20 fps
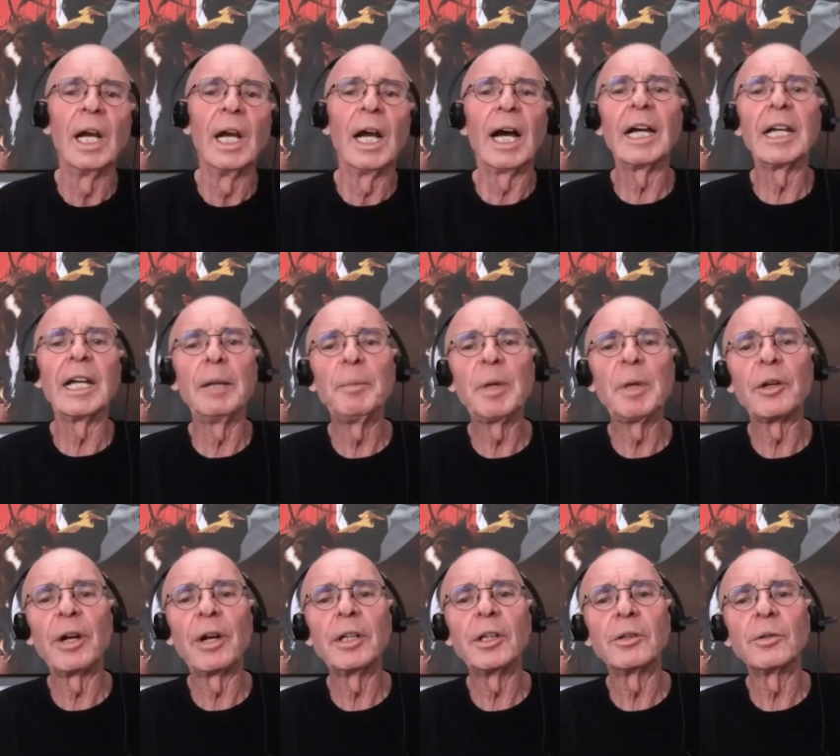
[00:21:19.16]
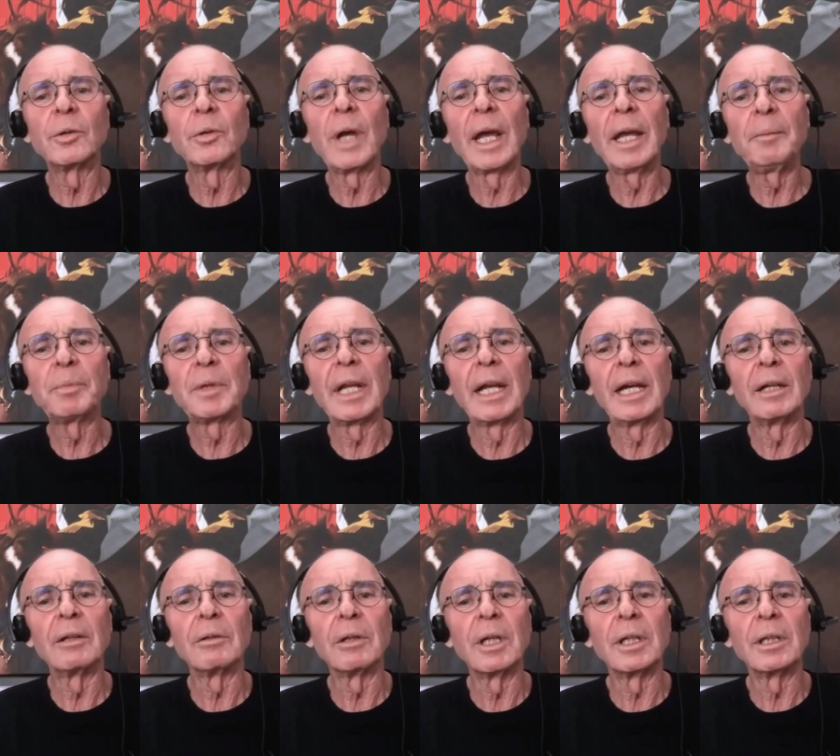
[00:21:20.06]
I immigrated to Cape
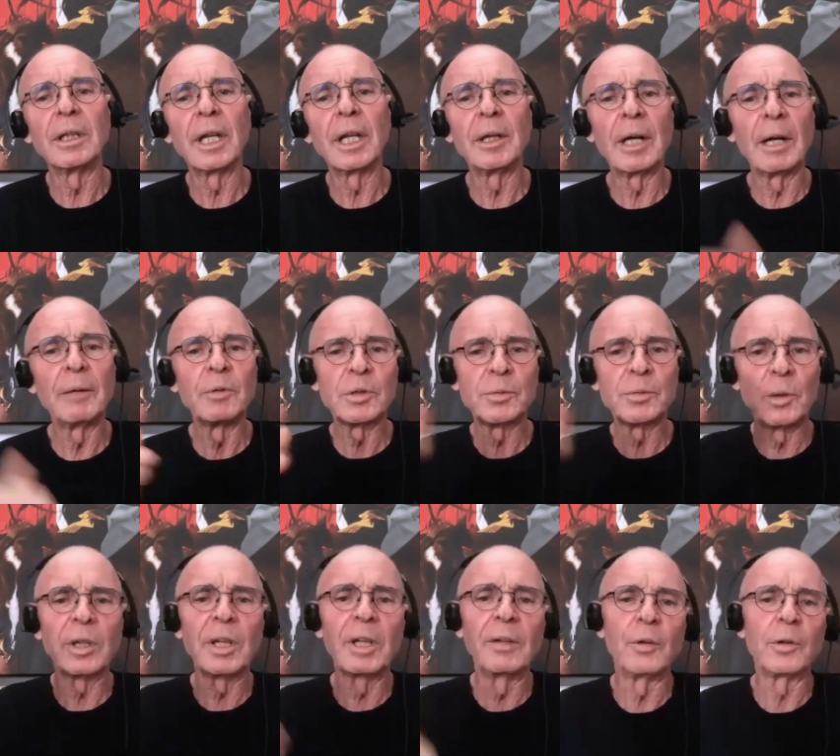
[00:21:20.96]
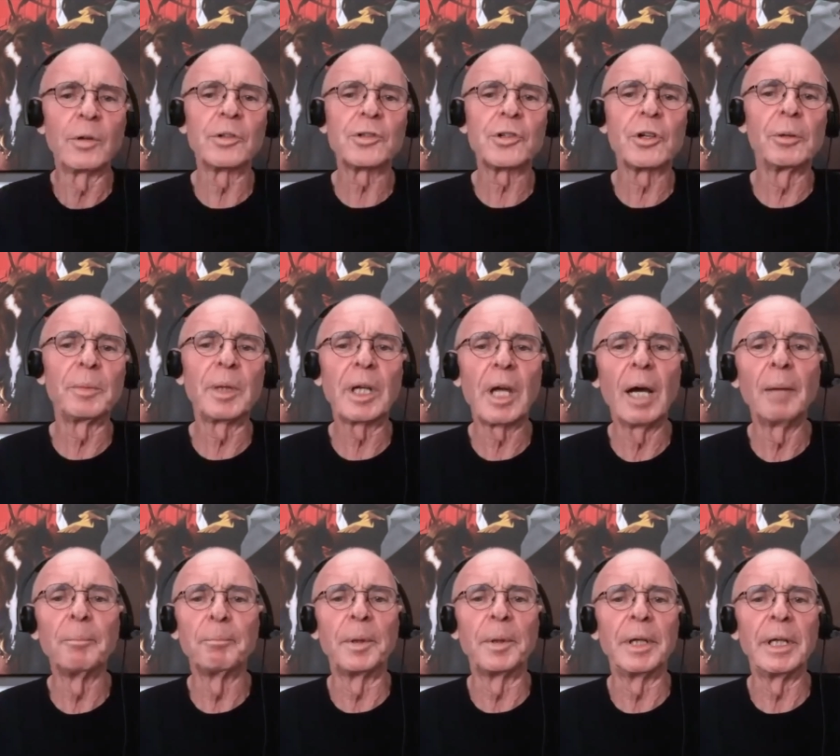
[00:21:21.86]
Town, and there I was working for a German
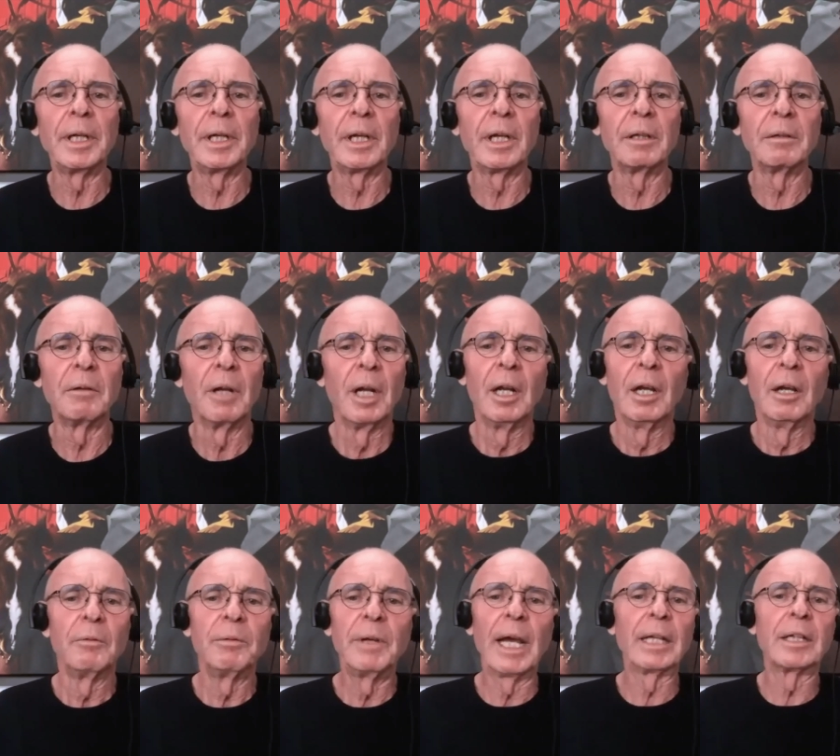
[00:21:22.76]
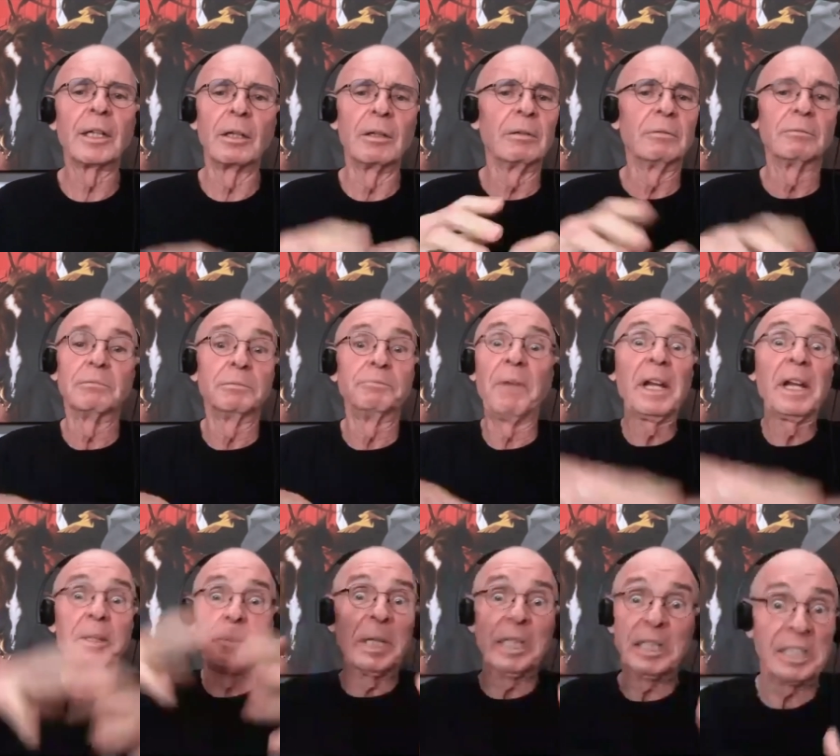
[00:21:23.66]
company, and we had
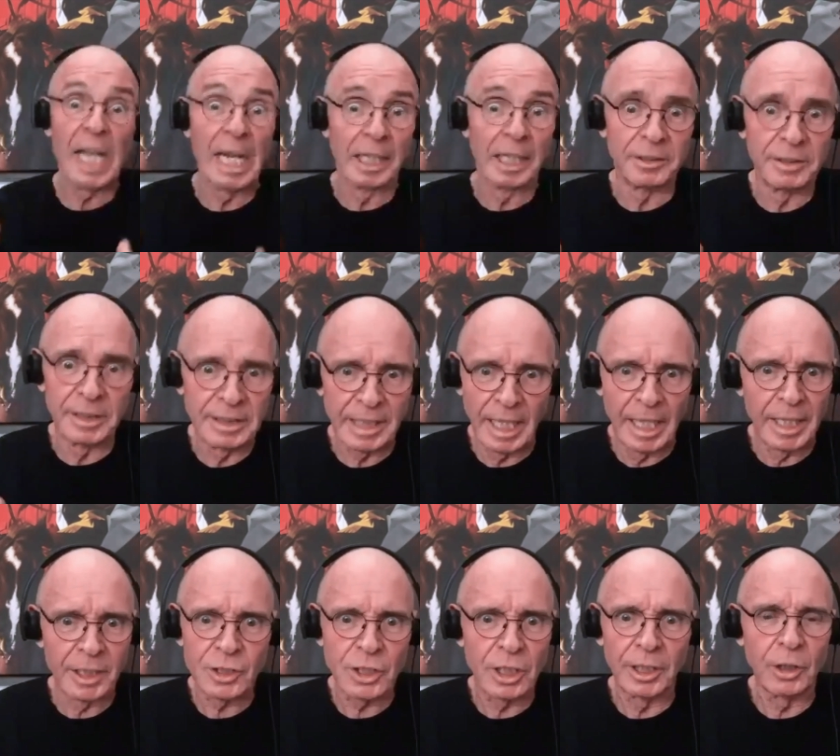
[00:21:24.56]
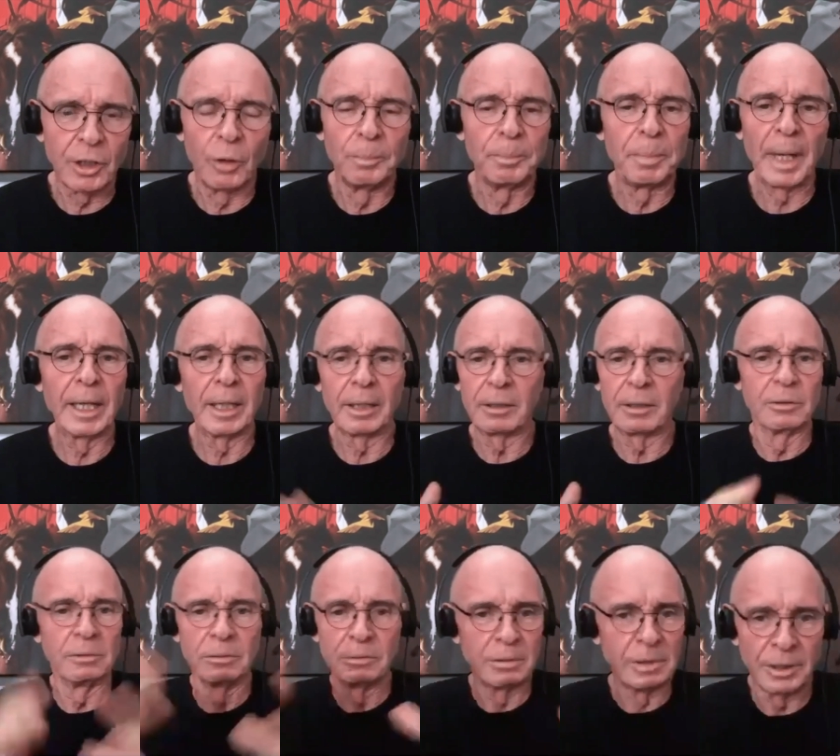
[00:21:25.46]
very big salaries, actually, compared to
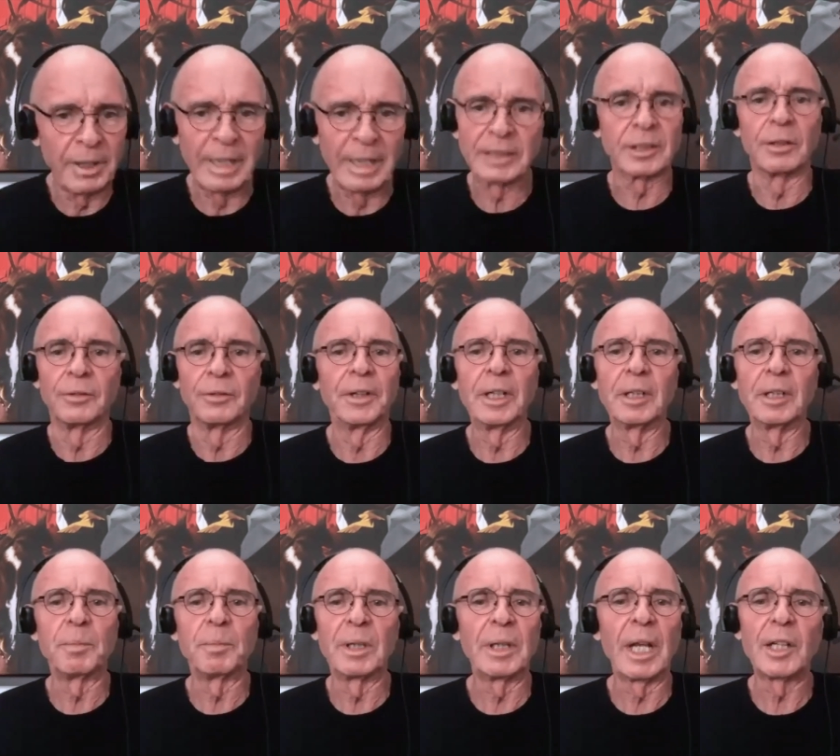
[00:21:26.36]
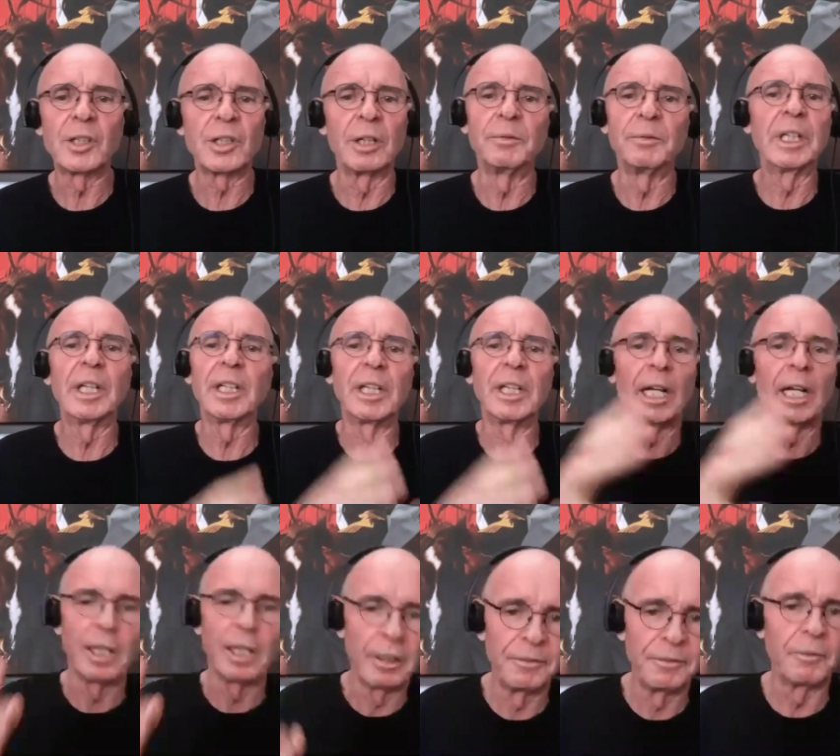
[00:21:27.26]
the rest of it, but actually we didn't have
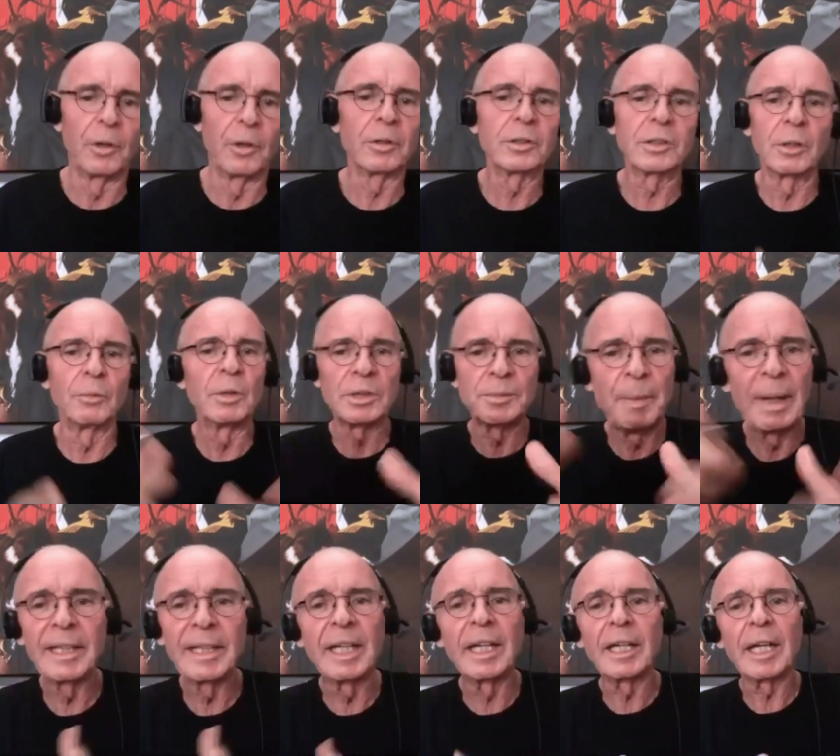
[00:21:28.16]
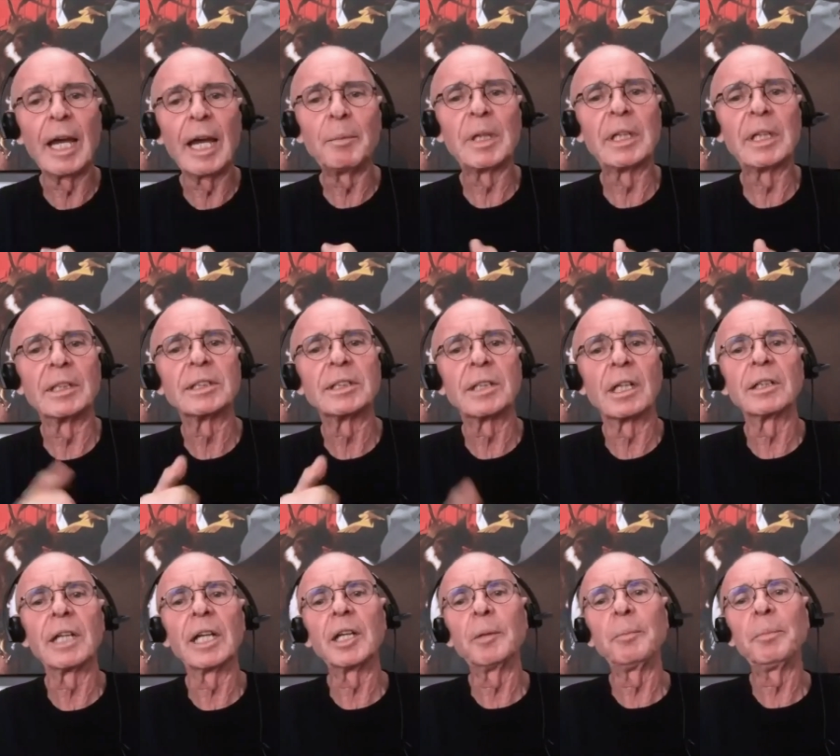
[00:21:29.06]
enough work. So I was buying a camera and
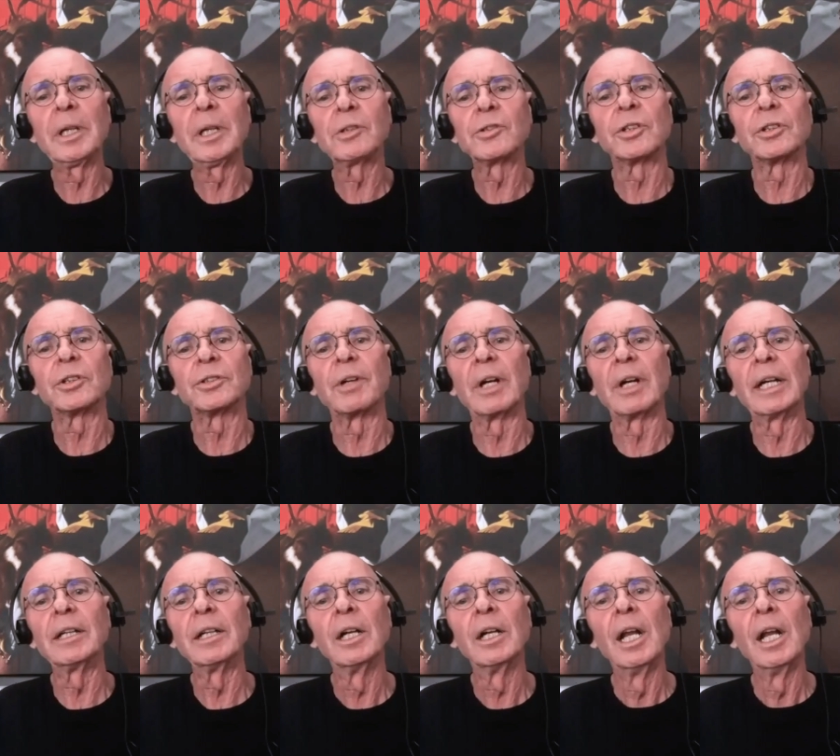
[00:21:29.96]
start taking pictures, right?